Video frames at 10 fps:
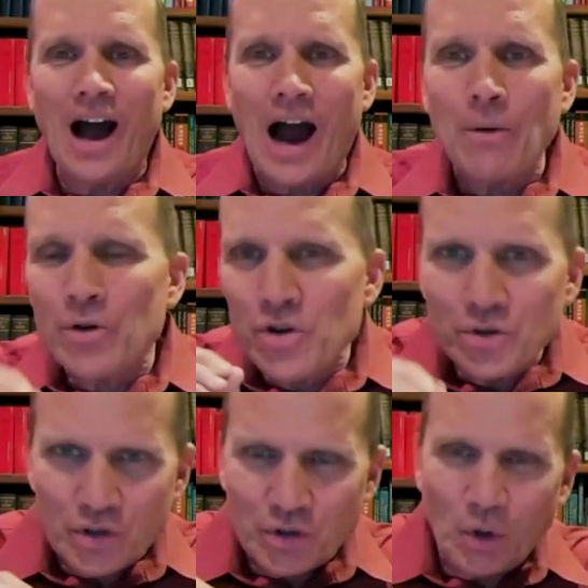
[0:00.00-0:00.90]
I will
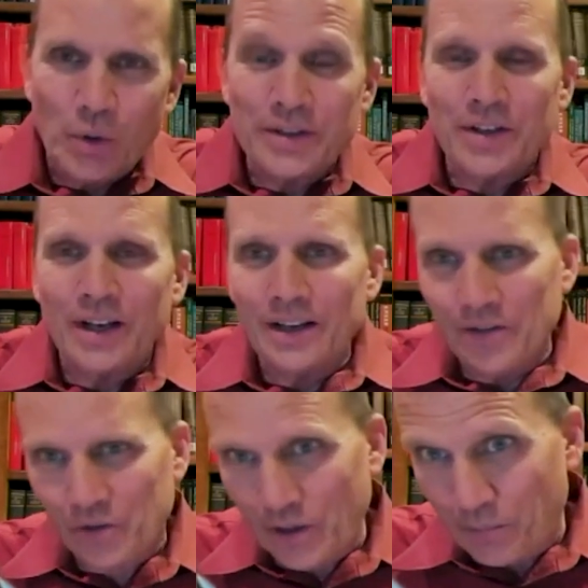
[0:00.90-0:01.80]
use a story to
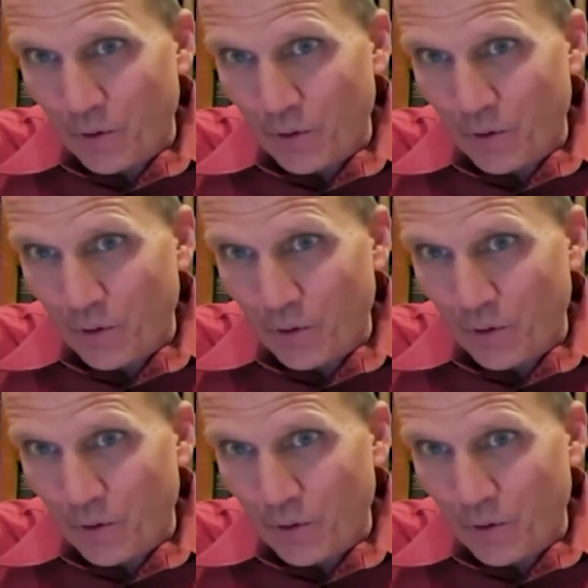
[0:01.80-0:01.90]
illustrate a